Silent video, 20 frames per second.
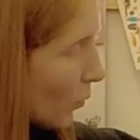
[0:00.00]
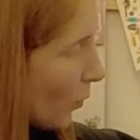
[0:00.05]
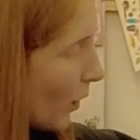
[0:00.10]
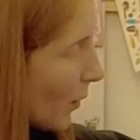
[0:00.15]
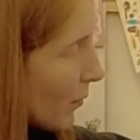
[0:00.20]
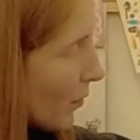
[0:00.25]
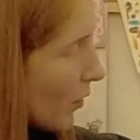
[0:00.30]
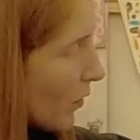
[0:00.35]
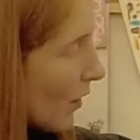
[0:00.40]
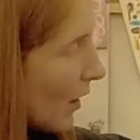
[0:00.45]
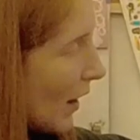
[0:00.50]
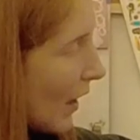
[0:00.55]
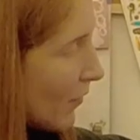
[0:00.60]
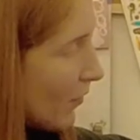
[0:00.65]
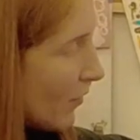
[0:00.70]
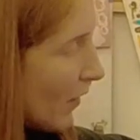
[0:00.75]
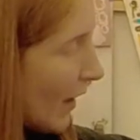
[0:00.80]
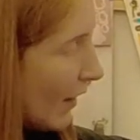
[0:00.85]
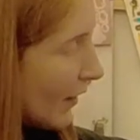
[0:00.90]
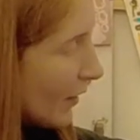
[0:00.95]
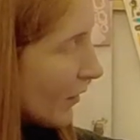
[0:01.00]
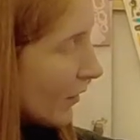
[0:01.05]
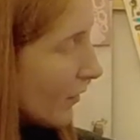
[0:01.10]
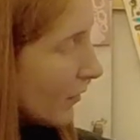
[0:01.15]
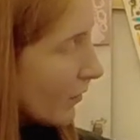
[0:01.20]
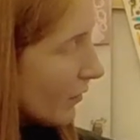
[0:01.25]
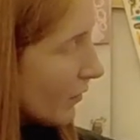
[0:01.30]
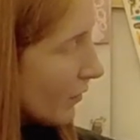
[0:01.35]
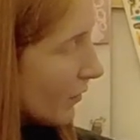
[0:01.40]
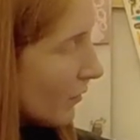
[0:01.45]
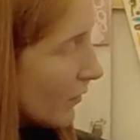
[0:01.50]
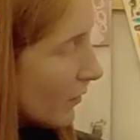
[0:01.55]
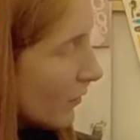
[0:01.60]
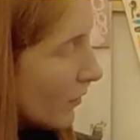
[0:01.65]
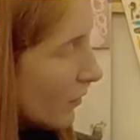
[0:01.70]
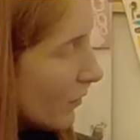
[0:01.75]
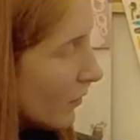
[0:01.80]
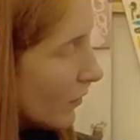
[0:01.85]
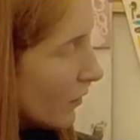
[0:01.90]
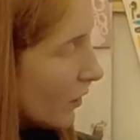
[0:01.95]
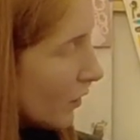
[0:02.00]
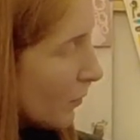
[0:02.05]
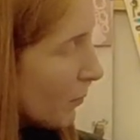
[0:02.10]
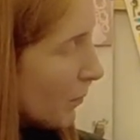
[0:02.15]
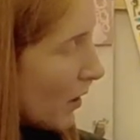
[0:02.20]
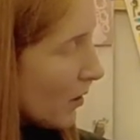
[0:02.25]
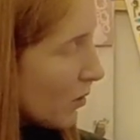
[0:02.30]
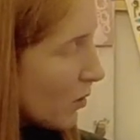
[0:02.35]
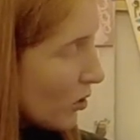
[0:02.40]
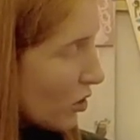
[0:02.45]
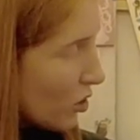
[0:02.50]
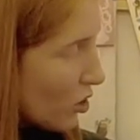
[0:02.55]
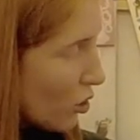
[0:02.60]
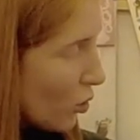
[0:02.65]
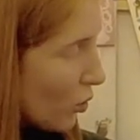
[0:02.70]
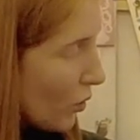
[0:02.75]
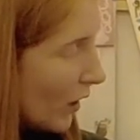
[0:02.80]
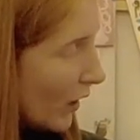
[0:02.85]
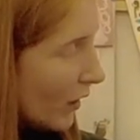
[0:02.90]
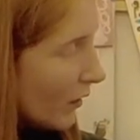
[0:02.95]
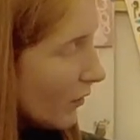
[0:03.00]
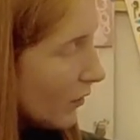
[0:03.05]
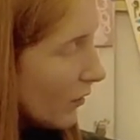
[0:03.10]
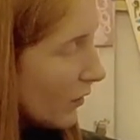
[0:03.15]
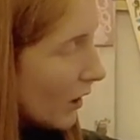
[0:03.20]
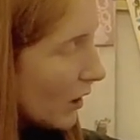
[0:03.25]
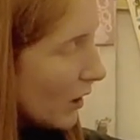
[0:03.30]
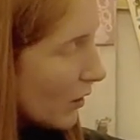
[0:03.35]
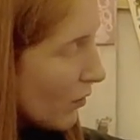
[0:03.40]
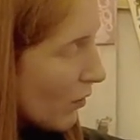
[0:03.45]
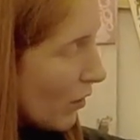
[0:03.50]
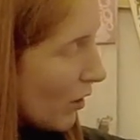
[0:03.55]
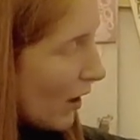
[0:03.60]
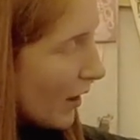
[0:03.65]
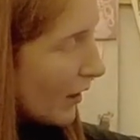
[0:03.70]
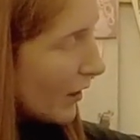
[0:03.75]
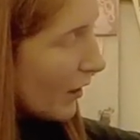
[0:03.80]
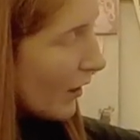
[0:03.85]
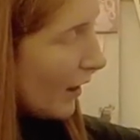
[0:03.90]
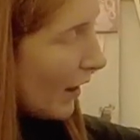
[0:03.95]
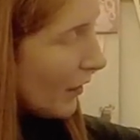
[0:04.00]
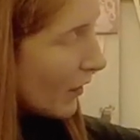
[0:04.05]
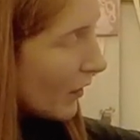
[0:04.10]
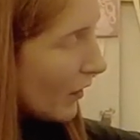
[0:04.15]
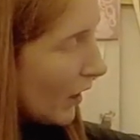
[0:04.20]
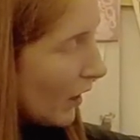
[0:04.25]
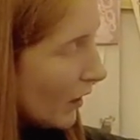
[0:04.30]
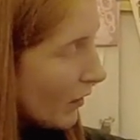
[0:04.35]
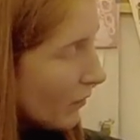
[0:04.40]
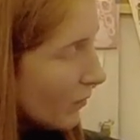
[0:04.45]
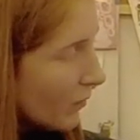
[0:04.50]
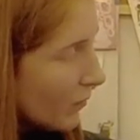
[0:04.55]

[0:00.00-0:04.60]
when we're on the left leg, the muscles are shortening, and the right are lengthening.